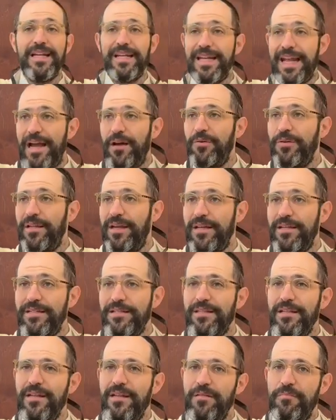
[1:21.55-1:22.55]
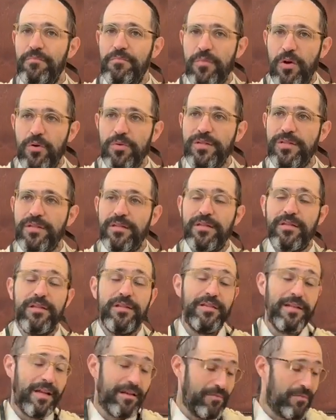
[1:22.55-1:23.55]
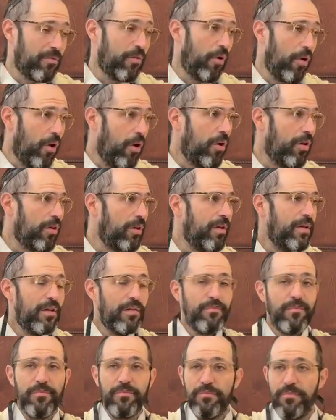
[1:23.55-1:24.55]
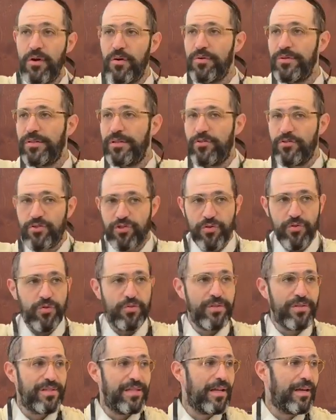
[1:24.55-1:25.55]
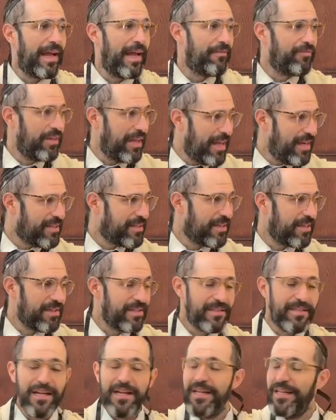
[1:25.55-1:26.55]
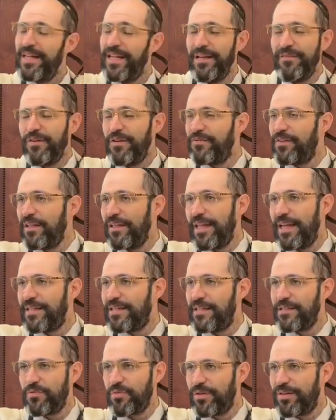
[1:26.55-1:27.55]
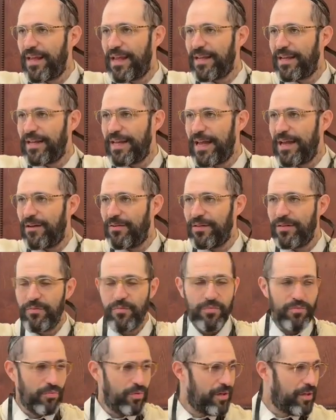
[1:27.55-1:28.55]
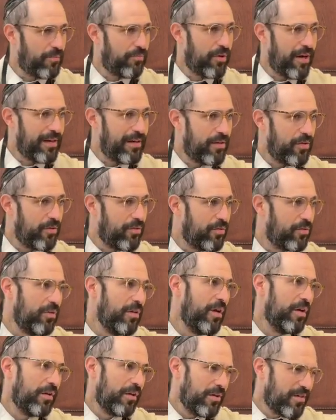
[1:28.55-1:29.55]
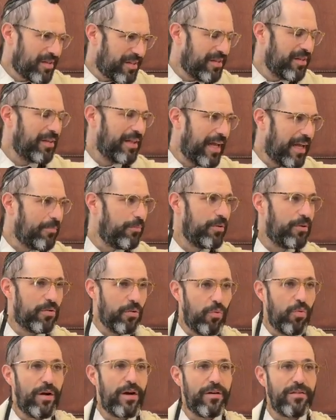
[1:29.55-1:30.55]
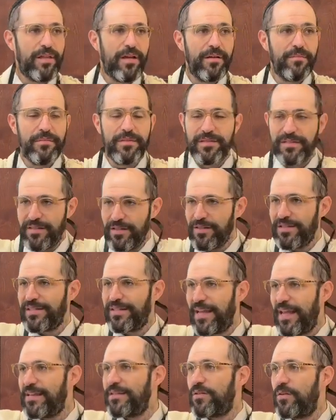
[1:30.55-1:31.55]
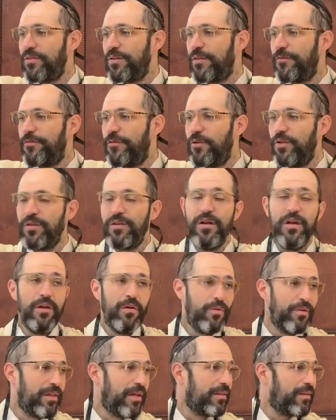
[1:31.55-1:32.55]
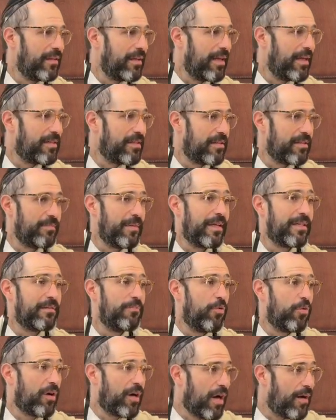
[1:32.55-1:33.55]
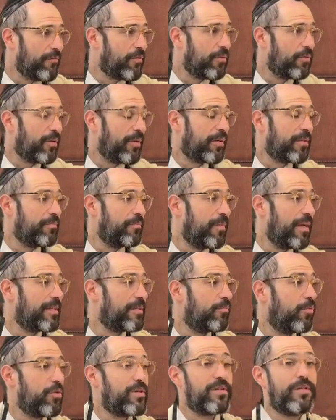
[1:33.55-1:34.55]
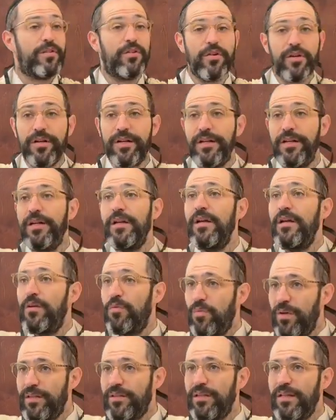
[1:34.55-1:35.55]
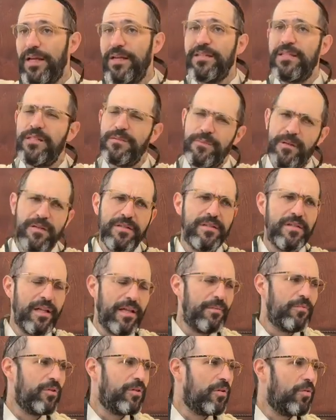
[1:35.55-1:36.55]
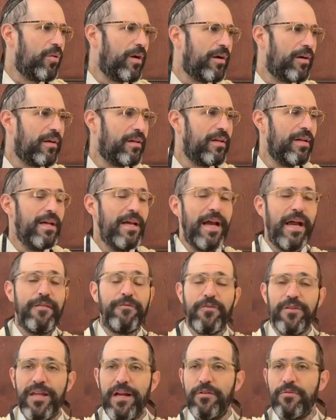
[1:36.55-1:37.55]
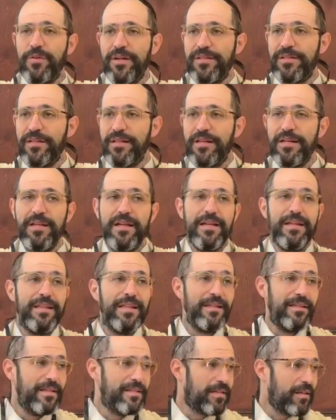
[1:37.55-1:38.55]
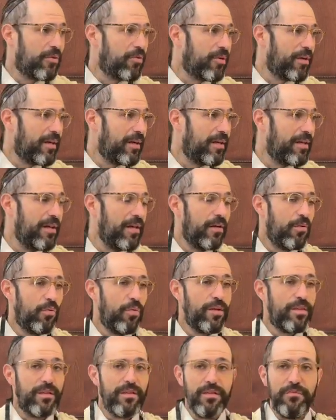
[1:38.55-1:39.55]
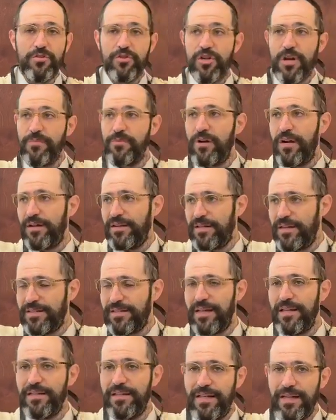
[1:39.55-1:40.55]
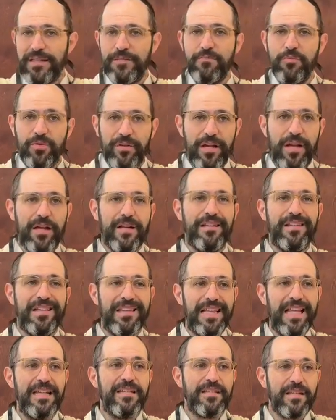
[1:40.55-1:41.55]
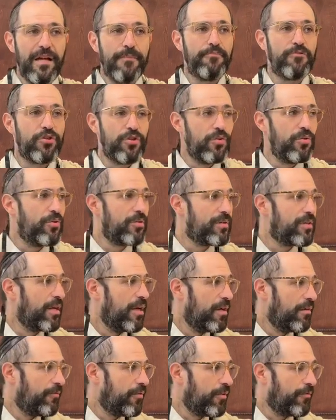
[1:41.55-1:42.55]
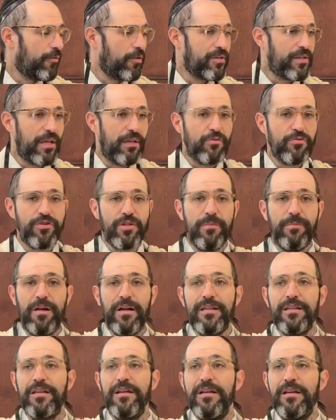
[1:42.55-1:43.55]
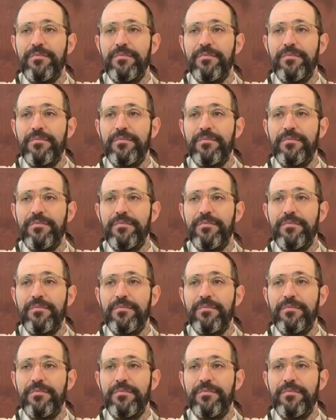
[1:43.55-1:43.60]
Nowadays, most, not all, but most shoes that have laces, even if the laces were taken out when they're brand new, you're still able to wear them. It still stays on your foot without the laces. It makes it more comfortable. It makes it more sturdy with the laces, but you're still able to wear it. And for that reason, they disagree with the Mishnah Berurah. They say it is mutar to lace up shoes for the first time on Shabbat.